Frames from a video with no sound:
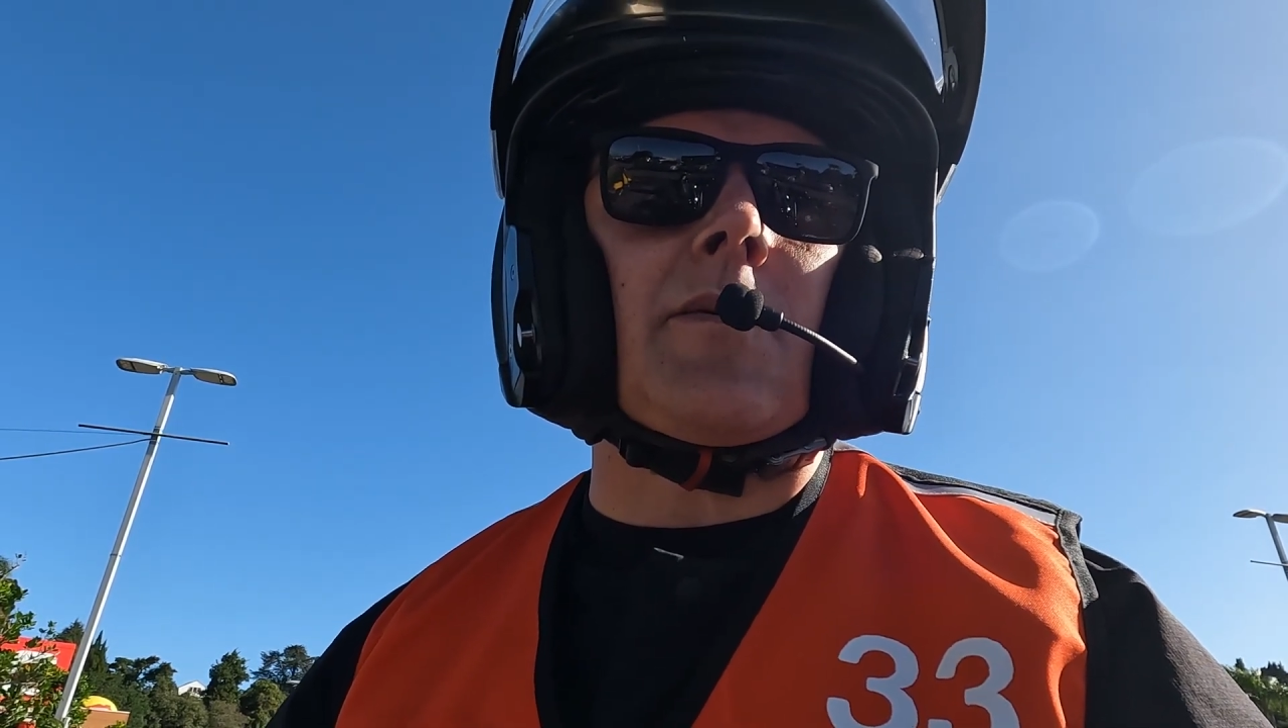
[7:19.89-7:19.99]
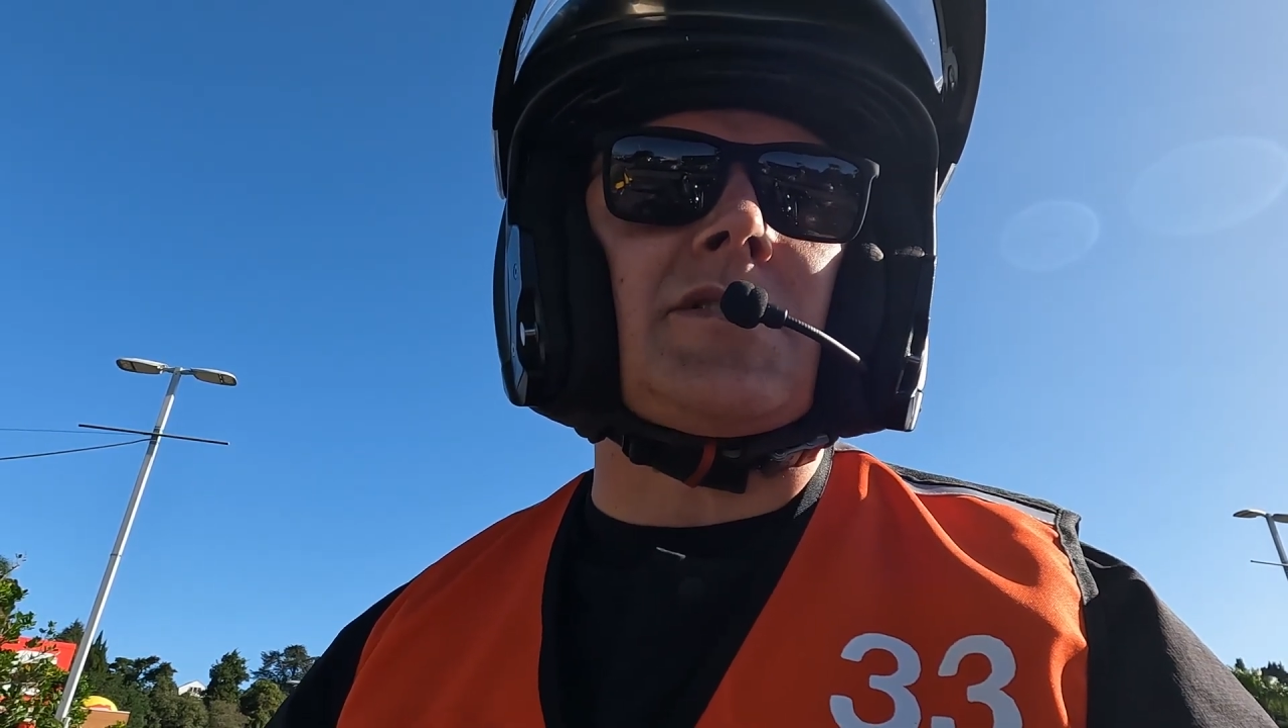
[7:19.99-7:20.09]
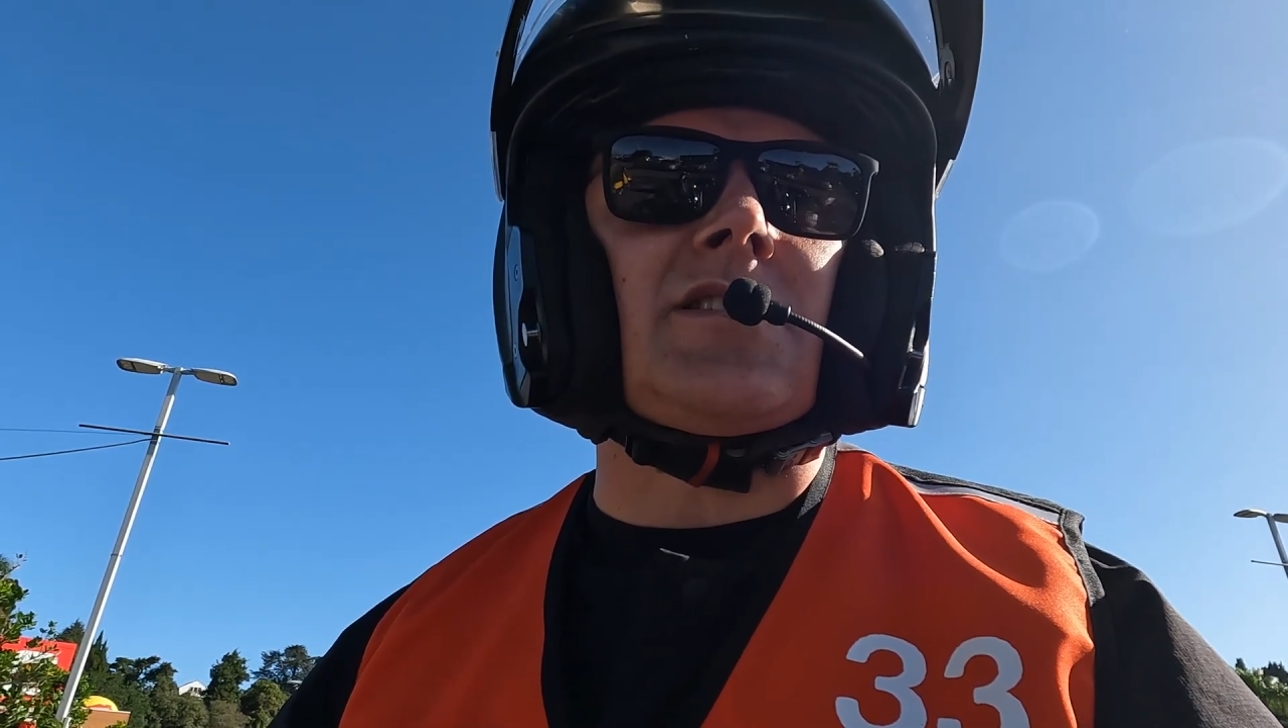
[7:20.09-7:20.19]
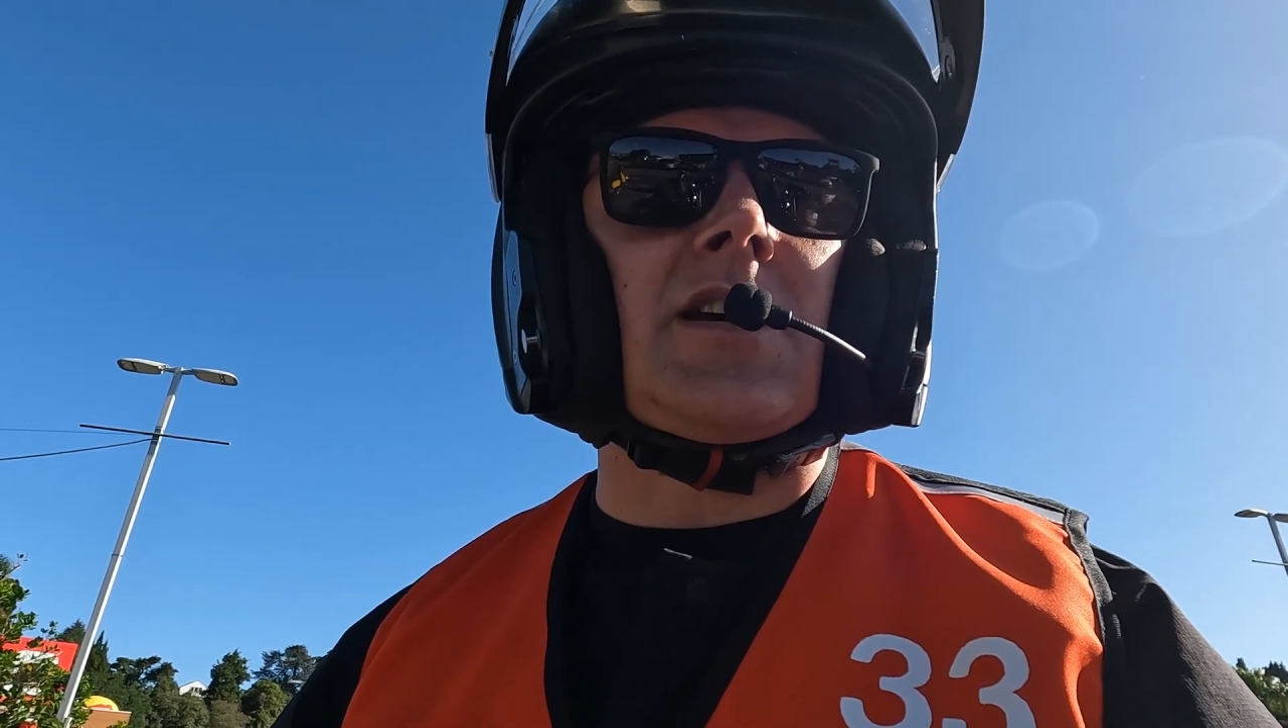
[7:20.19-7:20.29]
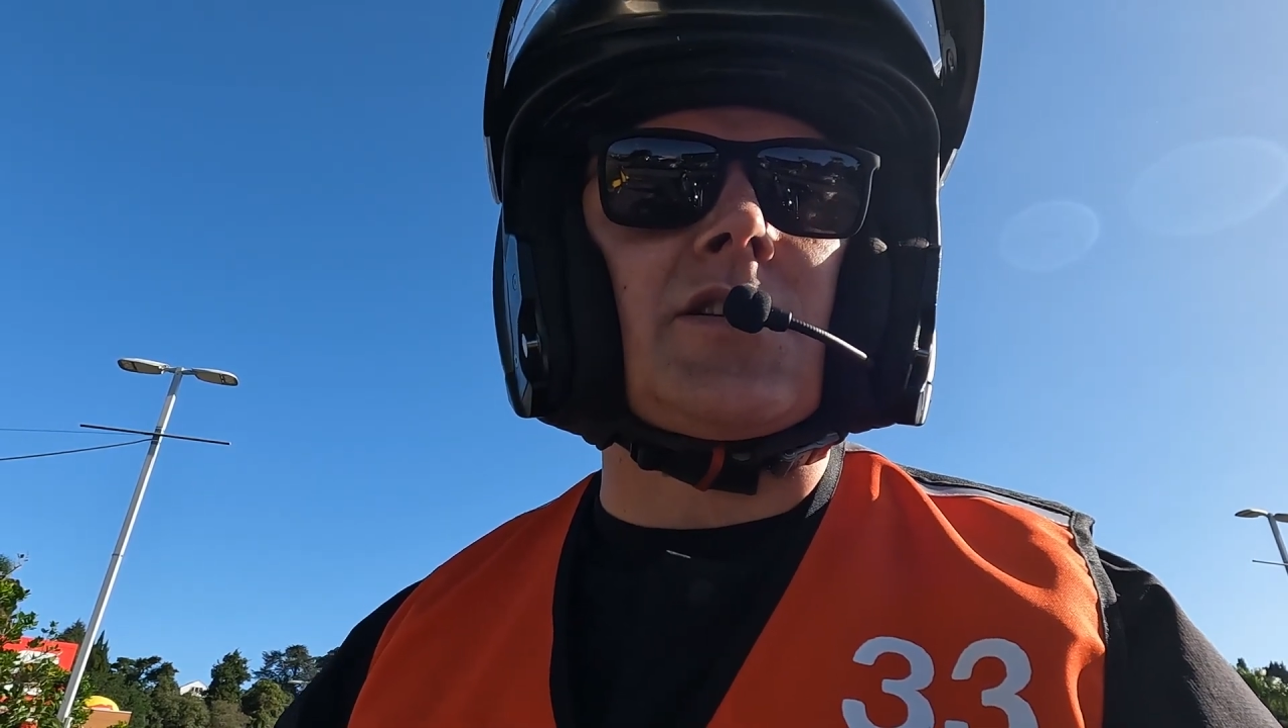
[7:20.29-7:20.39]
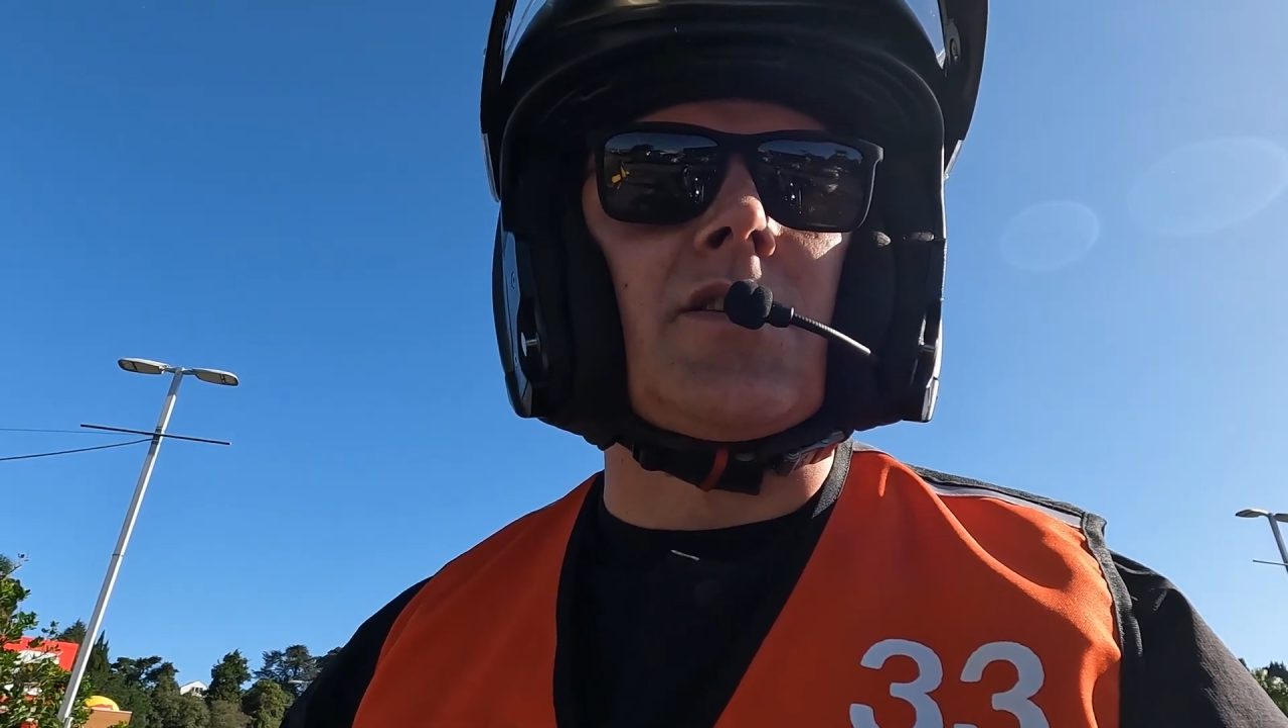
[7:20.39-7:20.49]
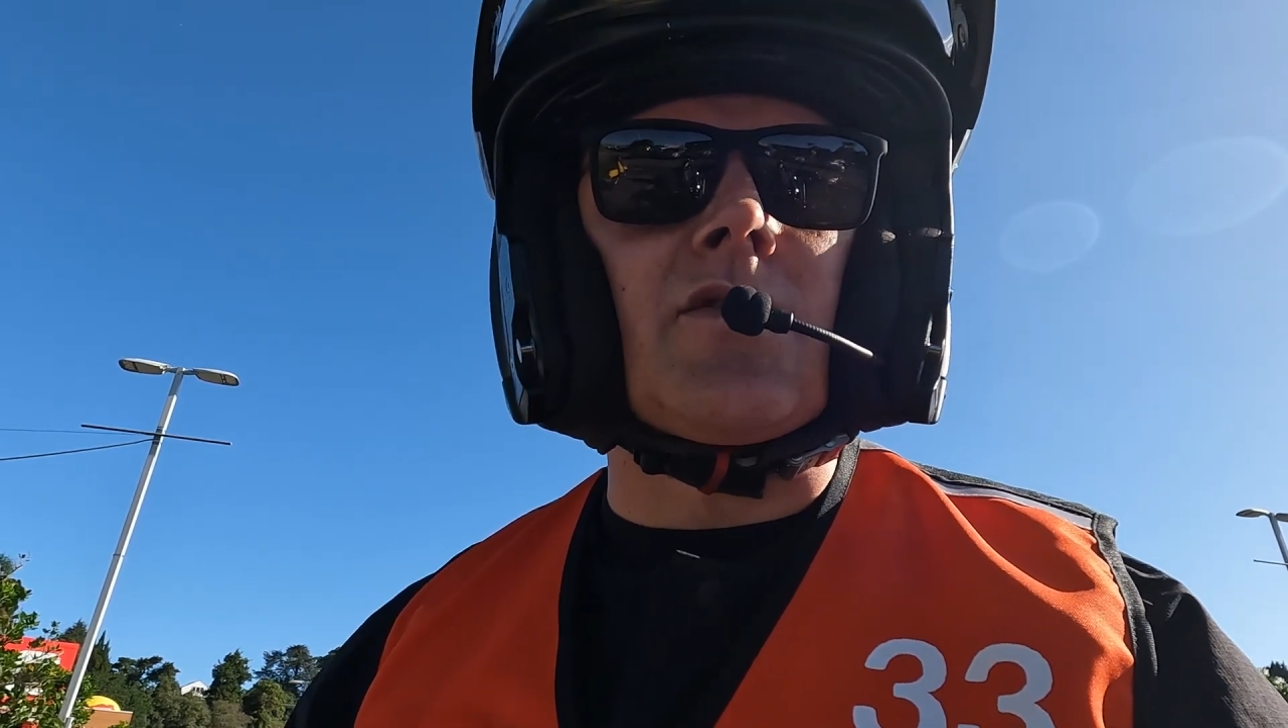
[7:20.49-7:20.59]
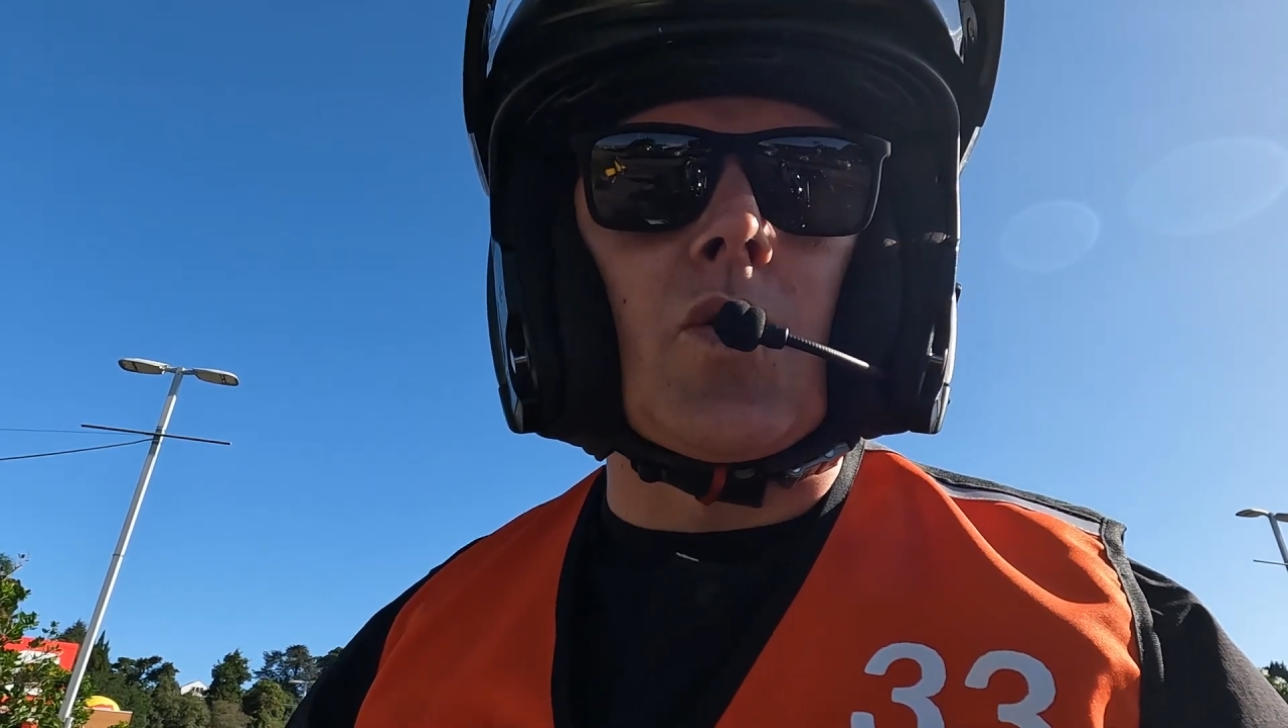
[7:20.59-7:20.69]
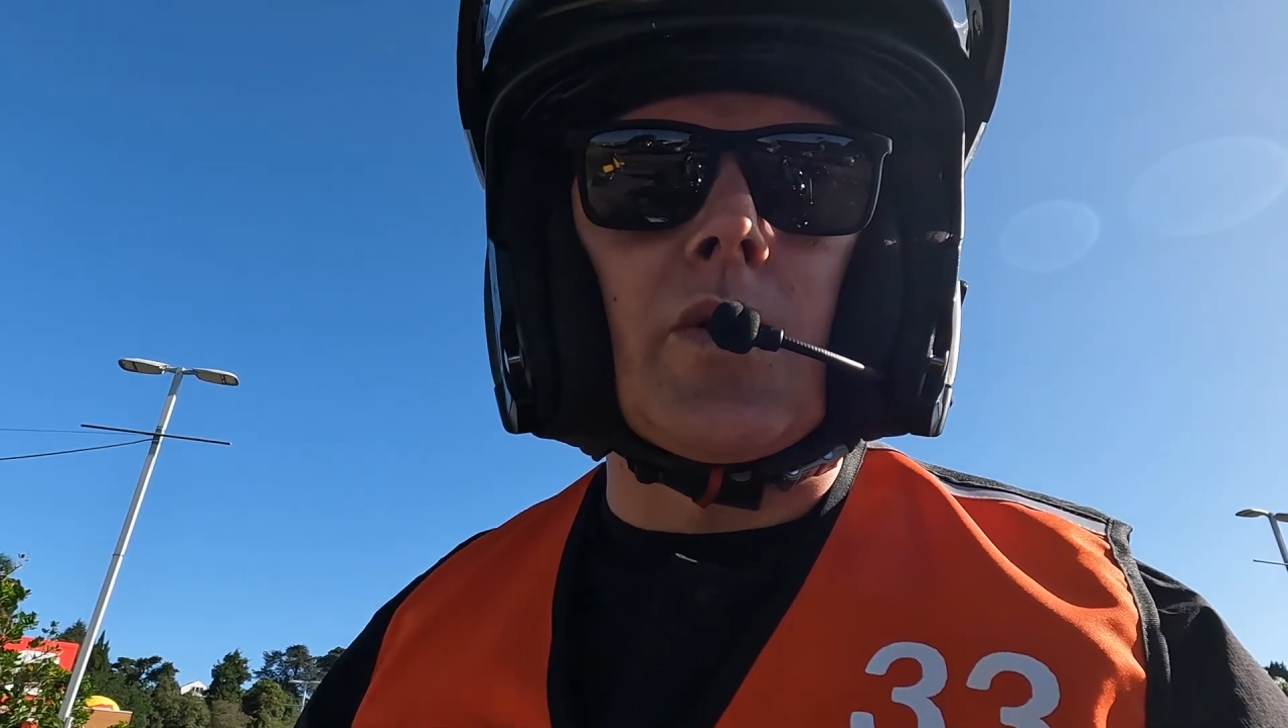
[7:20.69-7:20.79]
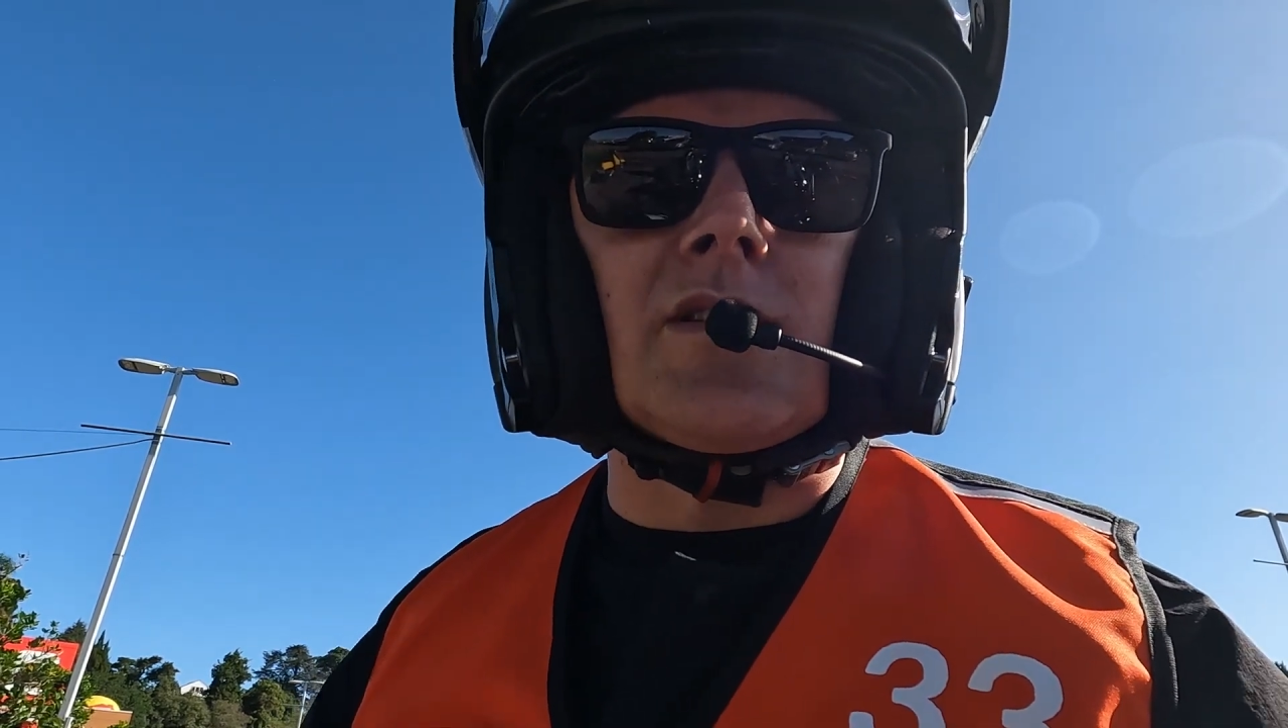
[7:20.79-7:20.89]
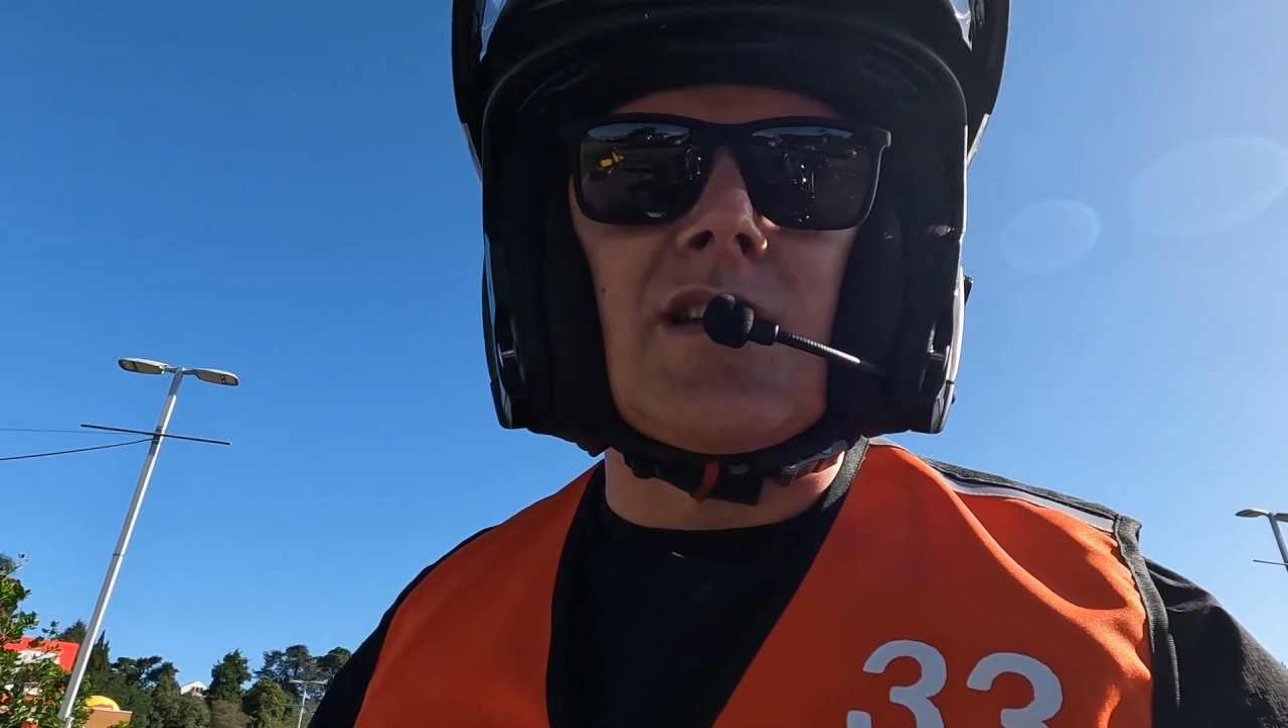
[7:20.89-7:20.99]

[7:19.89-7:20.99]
representation of the oil